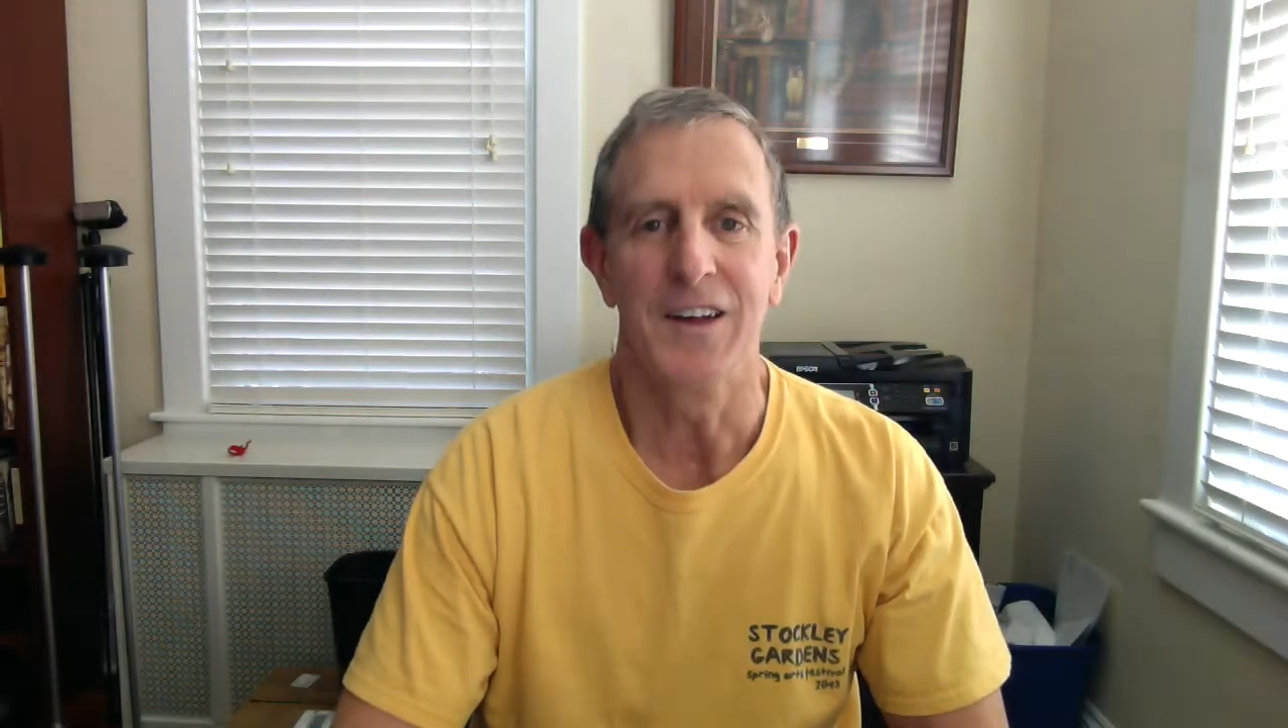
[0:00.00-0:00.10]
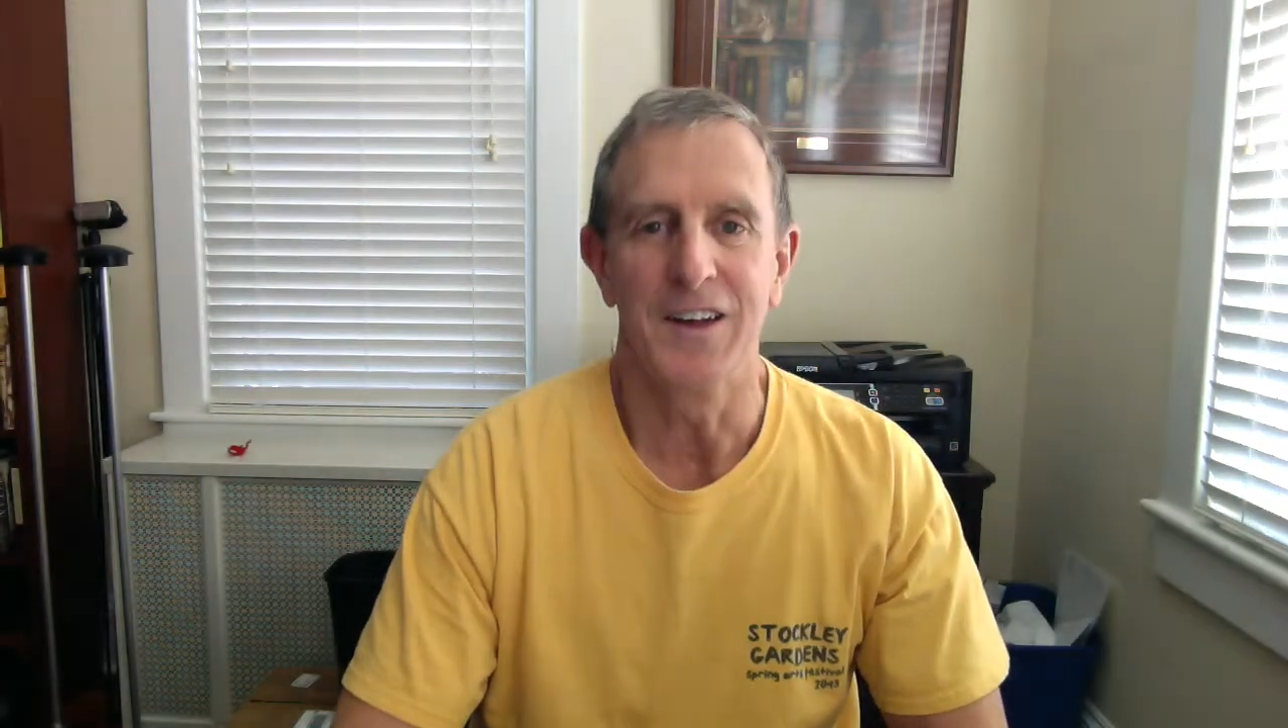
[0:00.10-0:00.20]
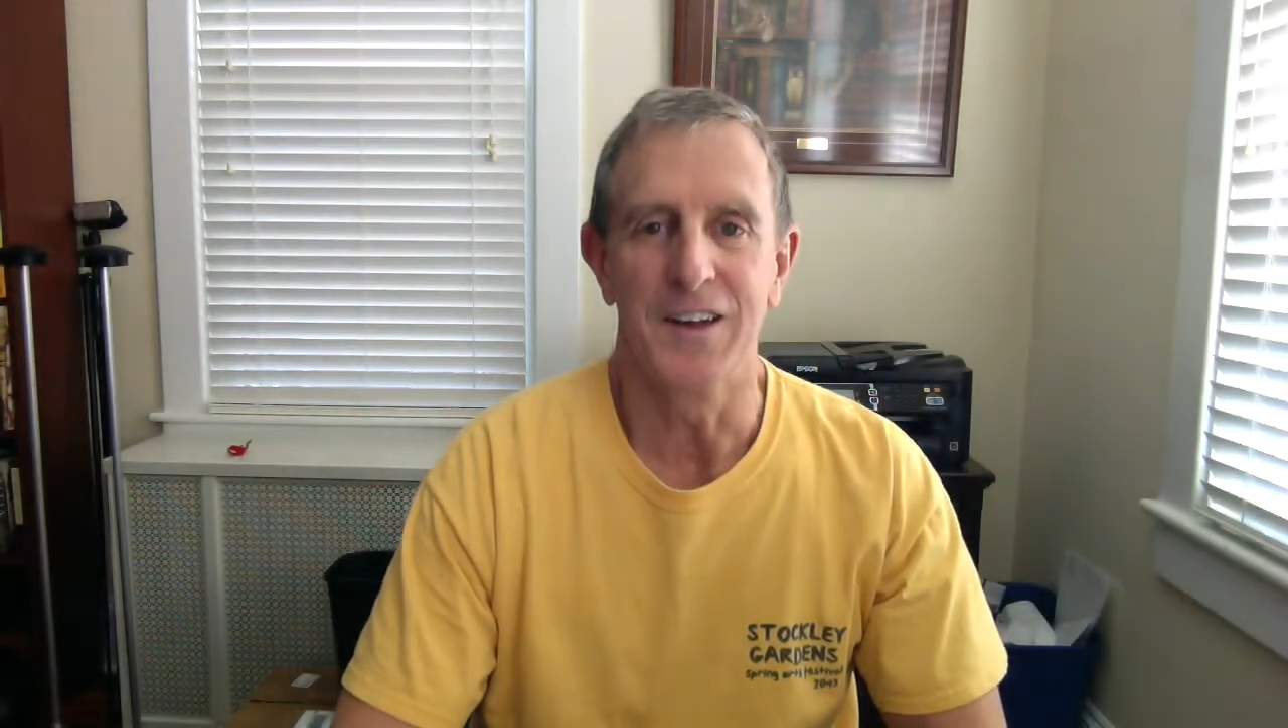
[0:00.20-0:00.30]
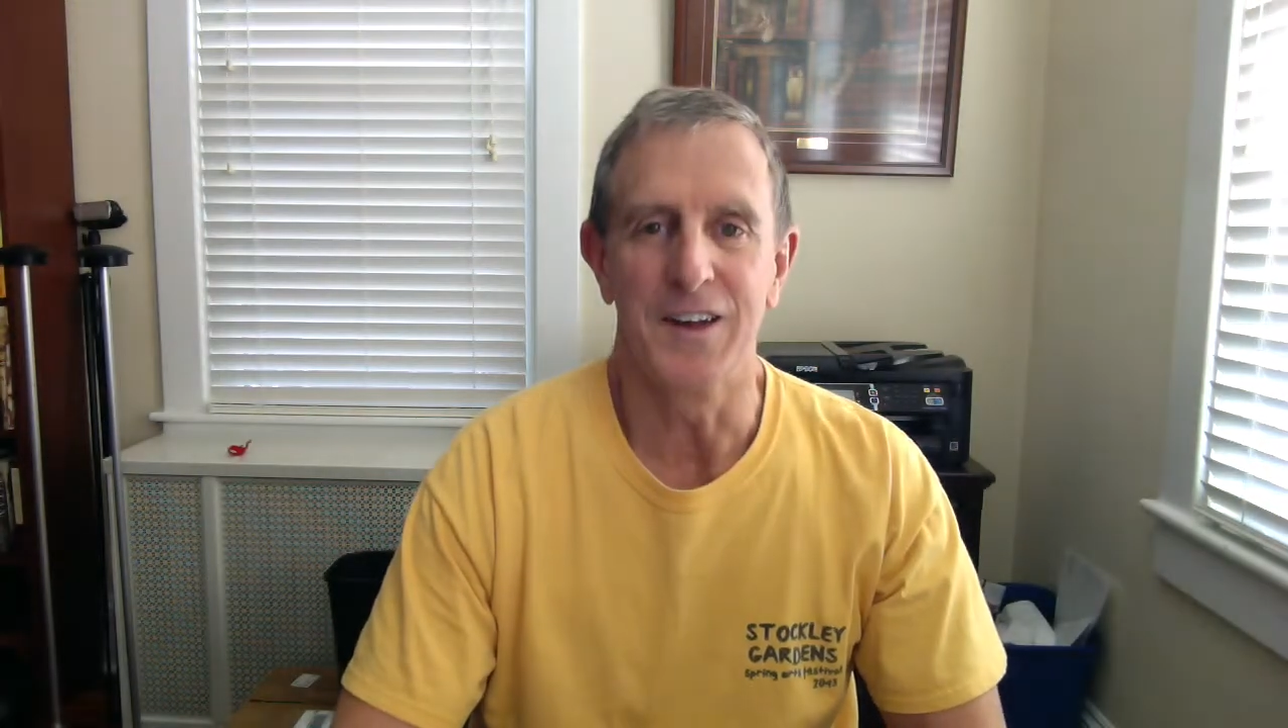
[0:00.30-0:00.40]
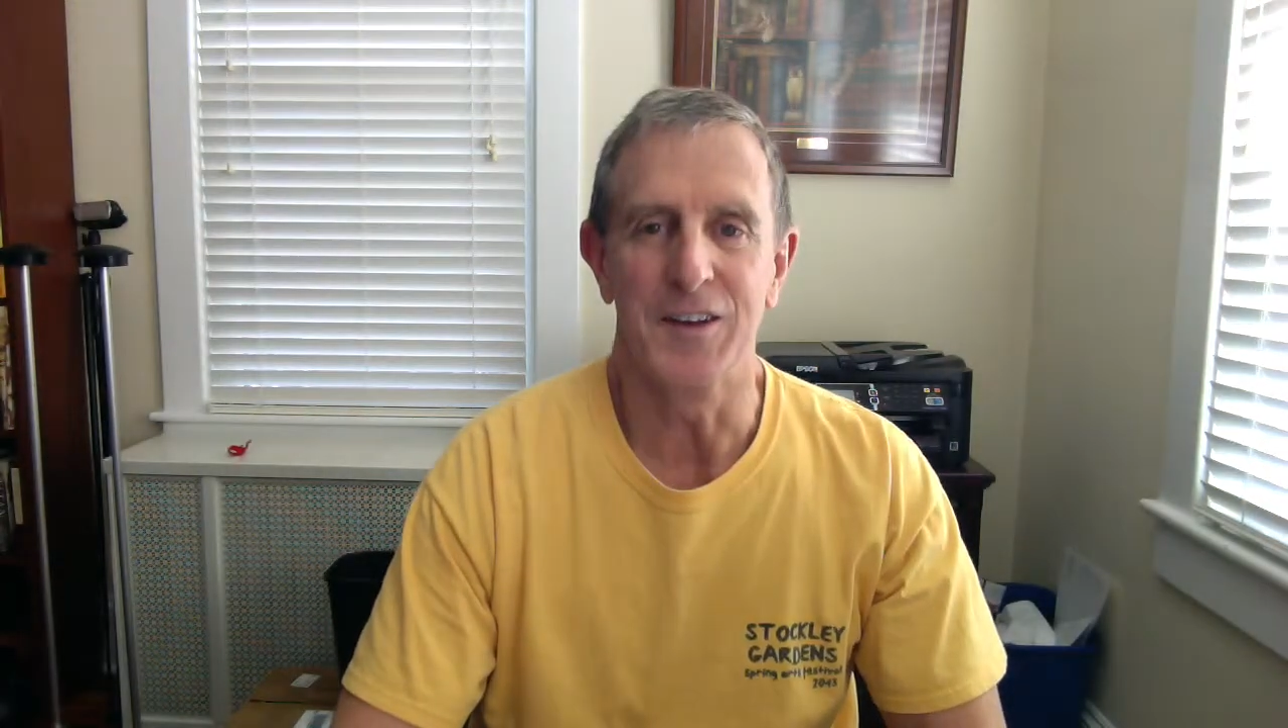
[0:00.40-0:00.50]

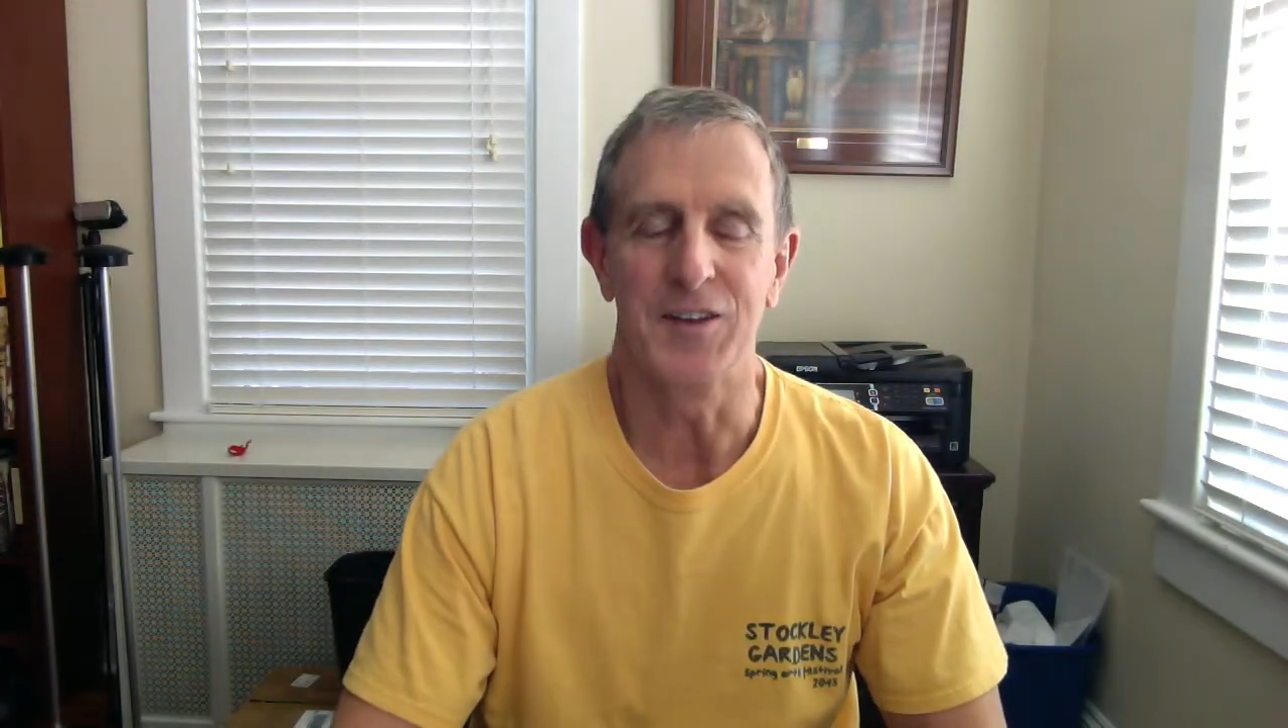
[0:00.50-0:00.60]
And then the